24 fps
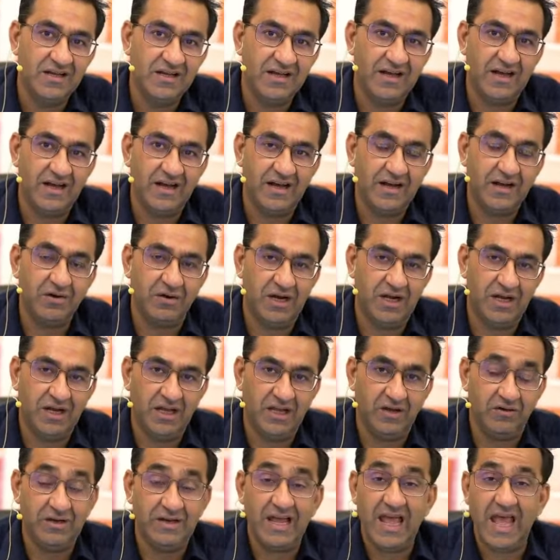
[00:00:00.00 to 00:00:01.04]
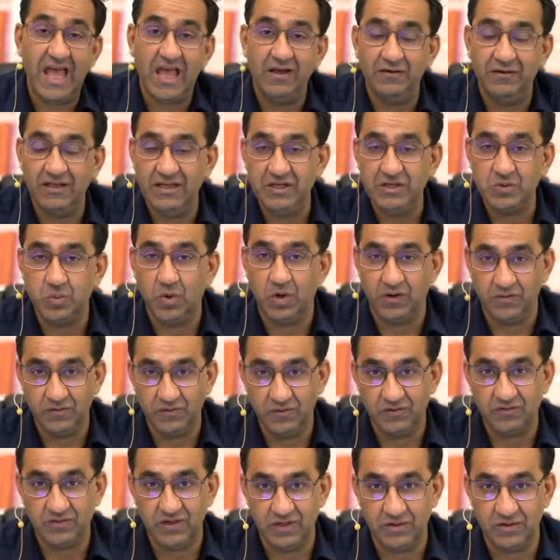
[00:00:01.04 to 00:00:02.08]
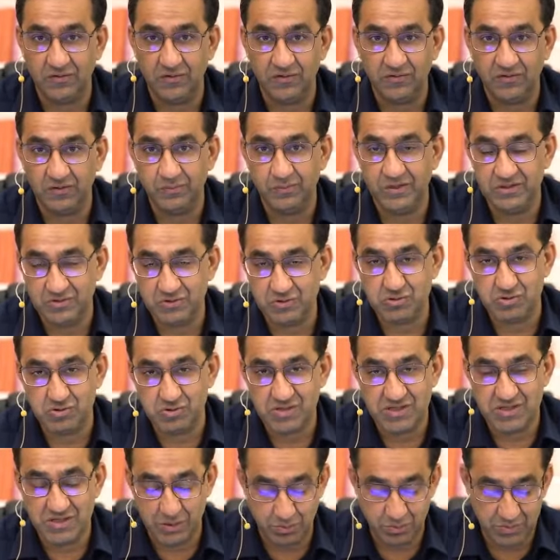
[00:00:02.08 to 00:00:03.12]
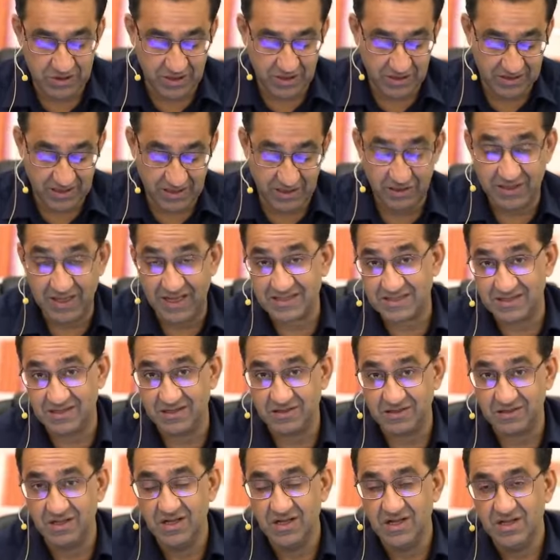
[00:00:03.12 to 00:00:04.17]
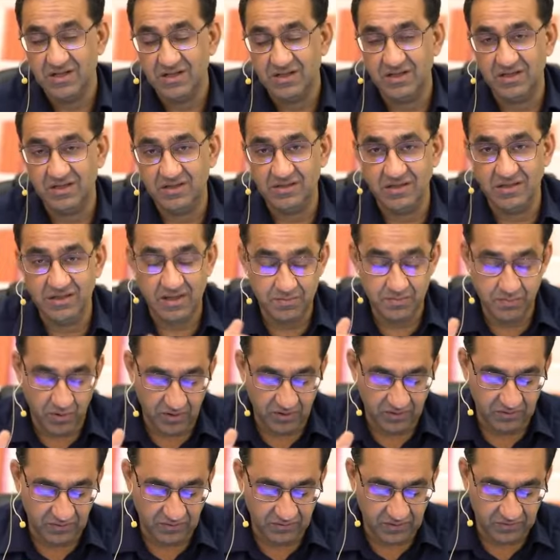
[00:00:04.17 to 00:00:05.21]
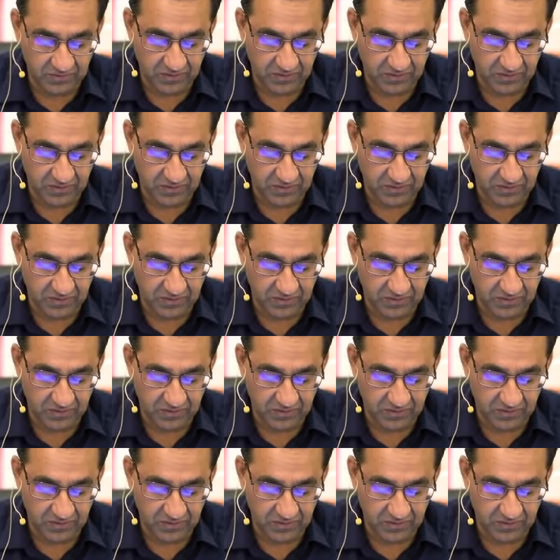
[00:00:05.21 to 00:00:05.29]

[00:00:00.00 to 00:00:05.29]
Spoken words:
a grade A on each one of those 10 courses, but just let me tell you that's the importance of this.